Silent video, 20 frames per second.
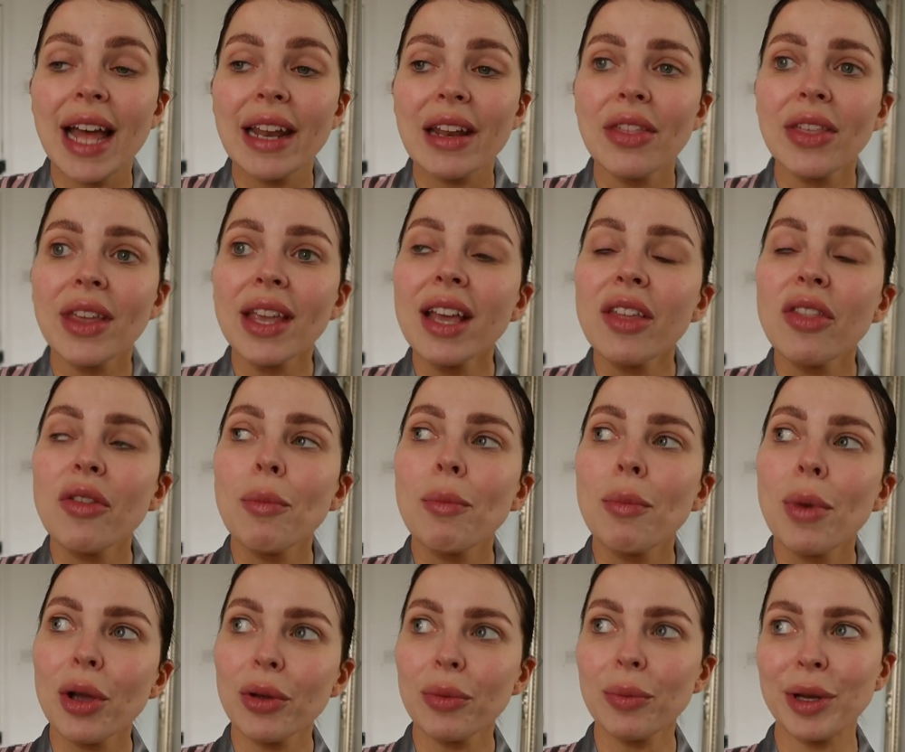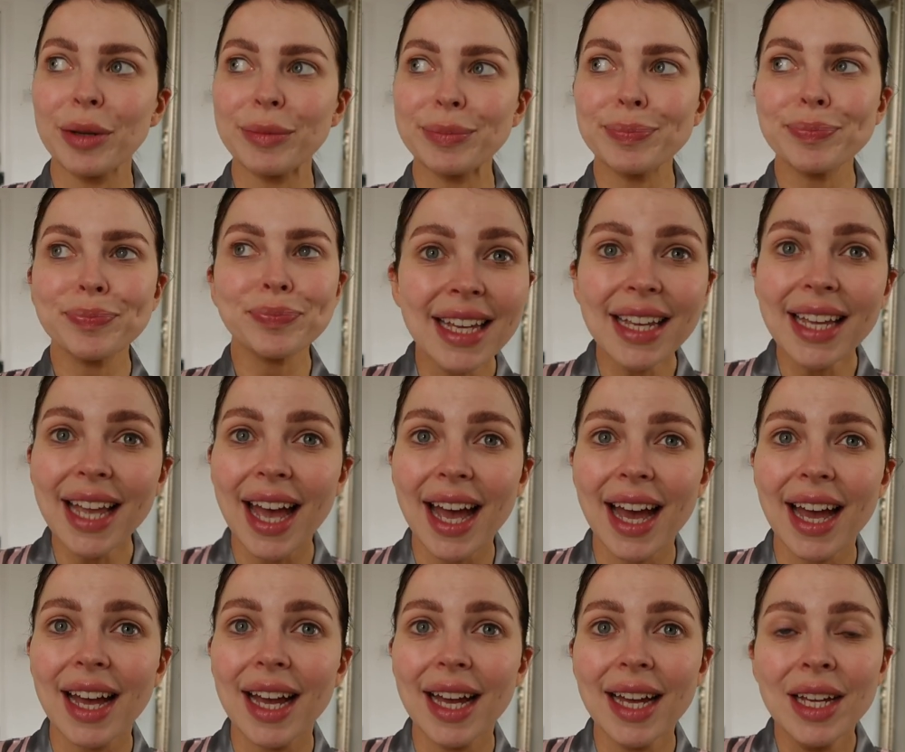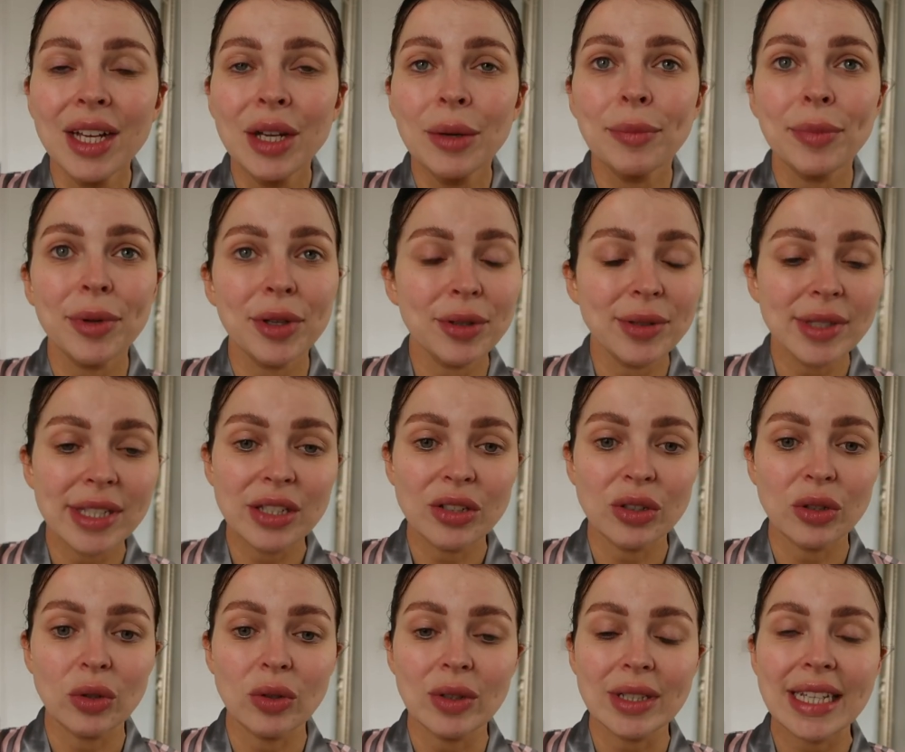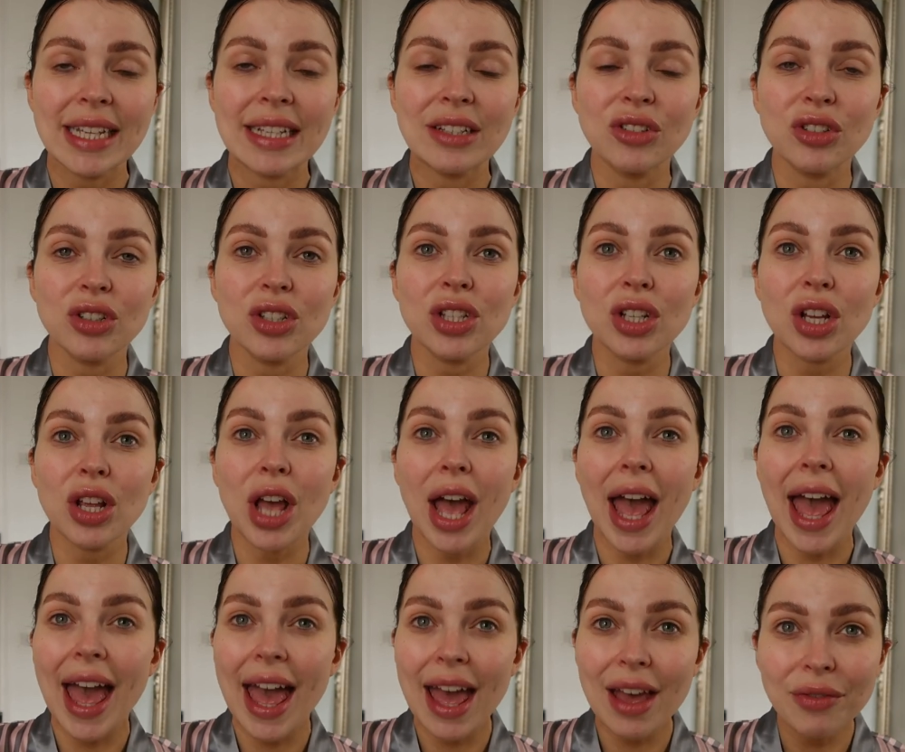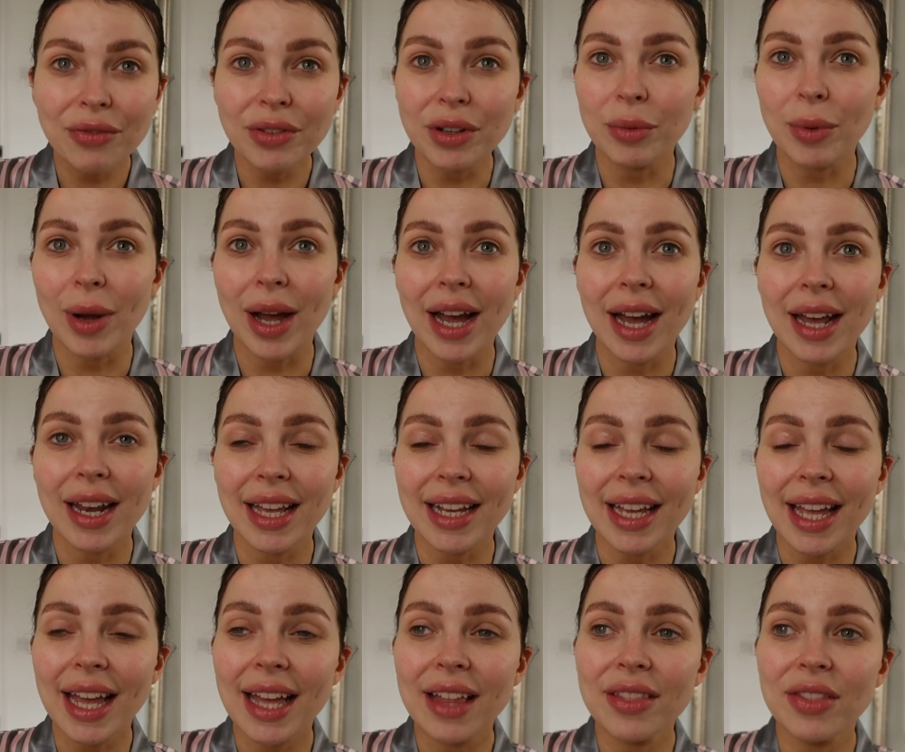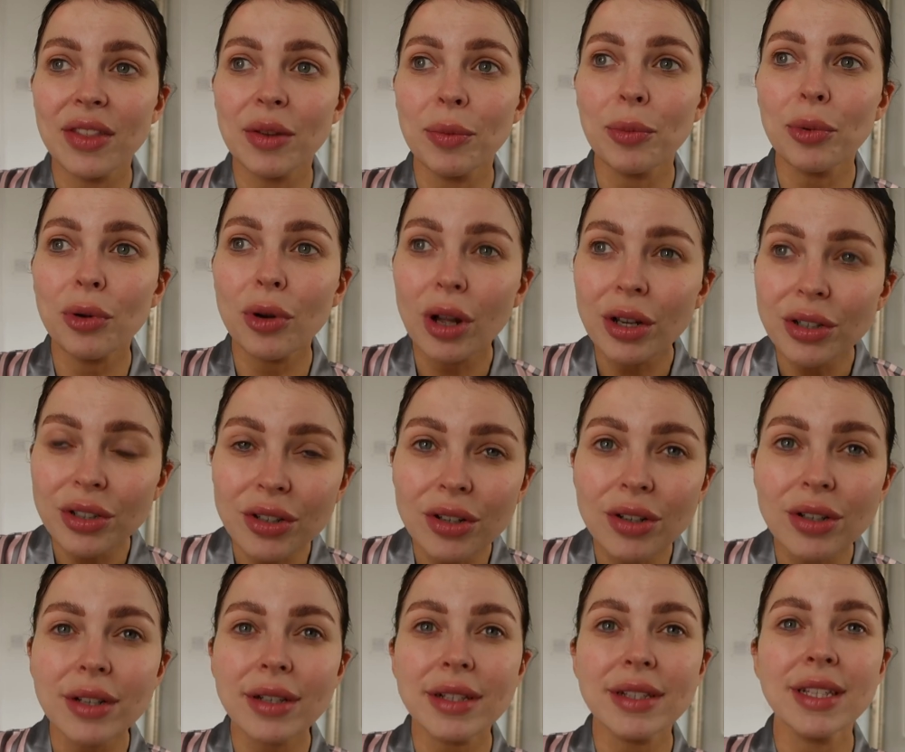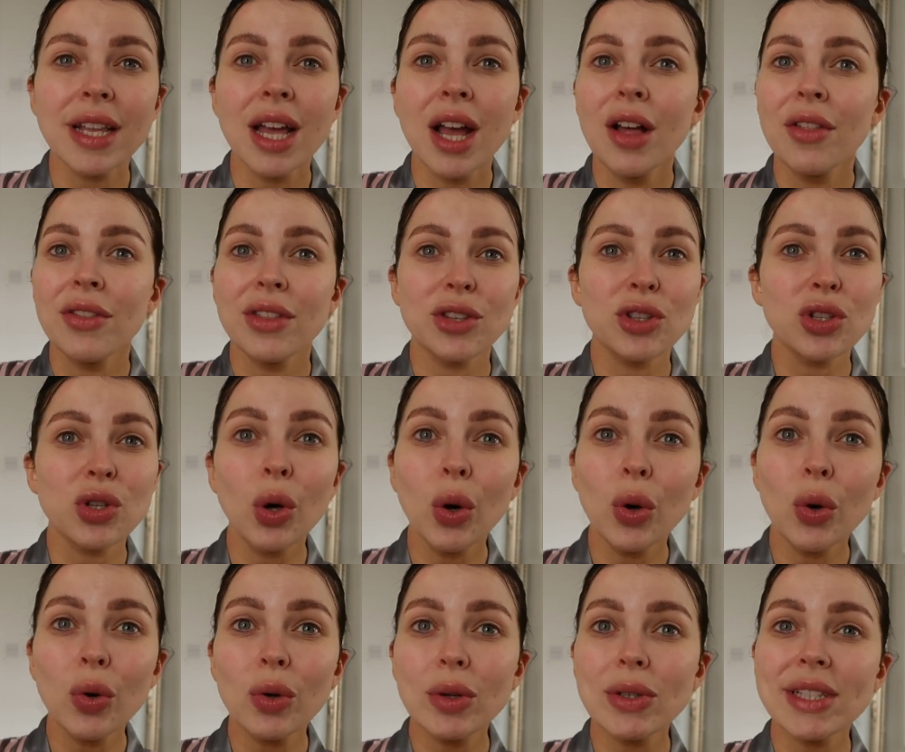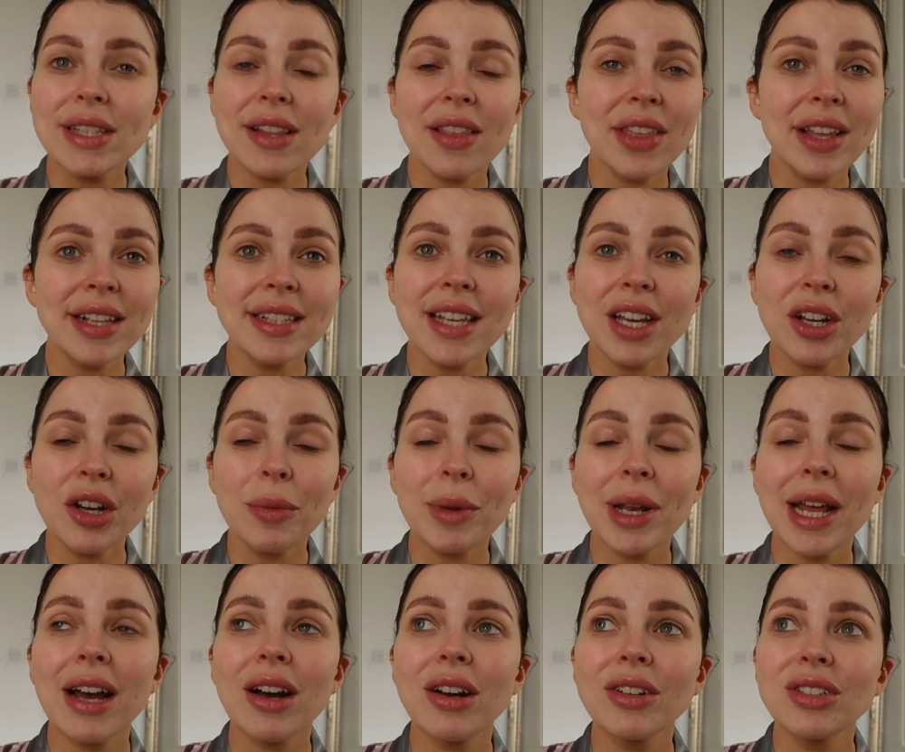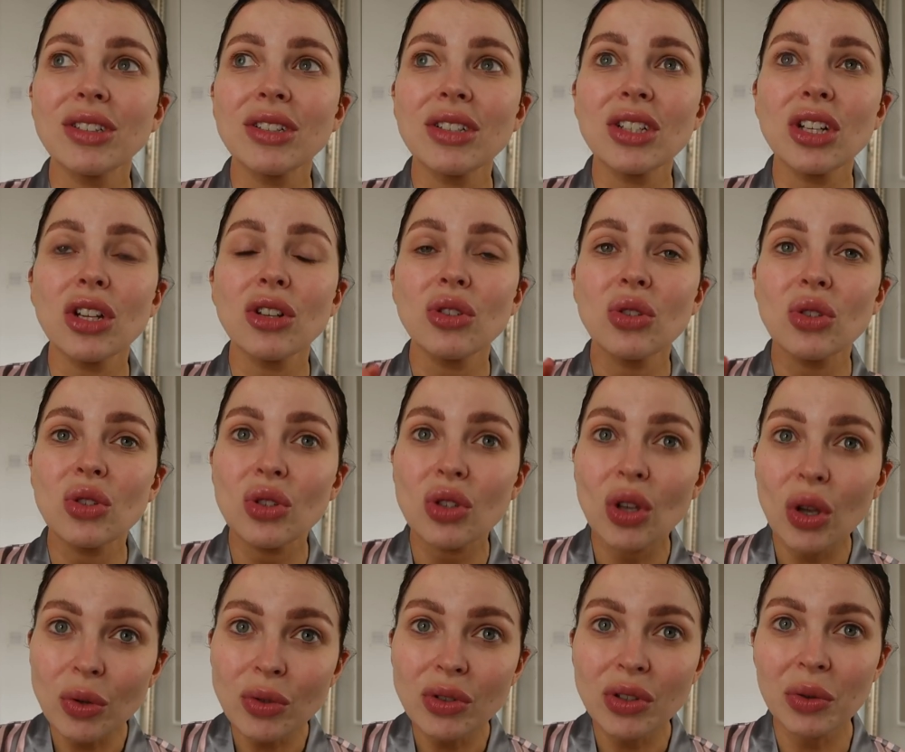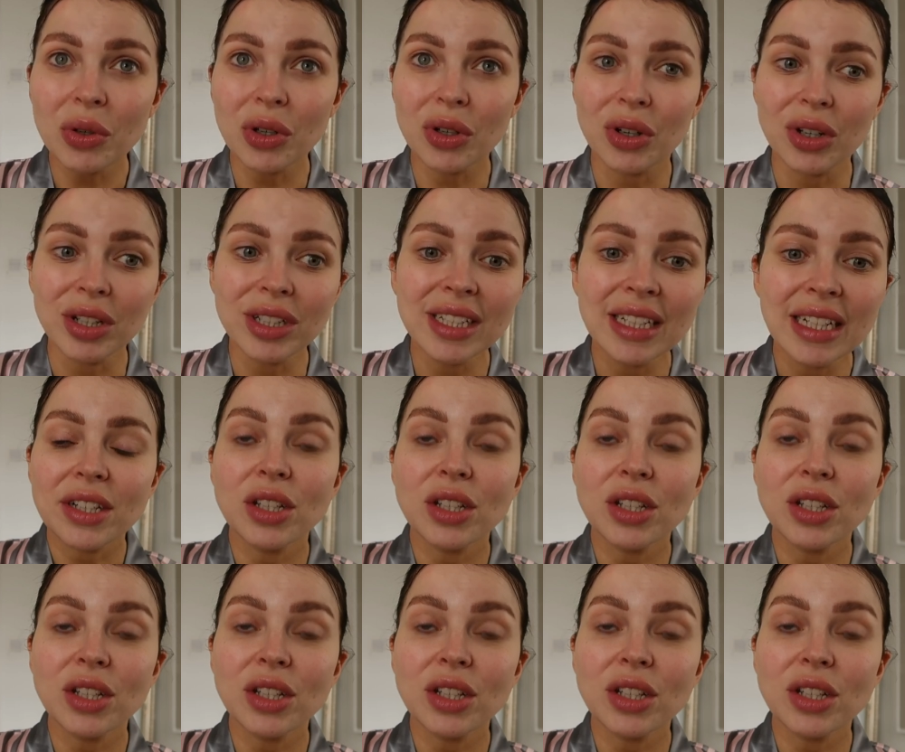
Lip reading: and I think at the moment, skincare, beauty tools is just everywhere. Like, the products, the tools, the things that are coming out are just so, so good.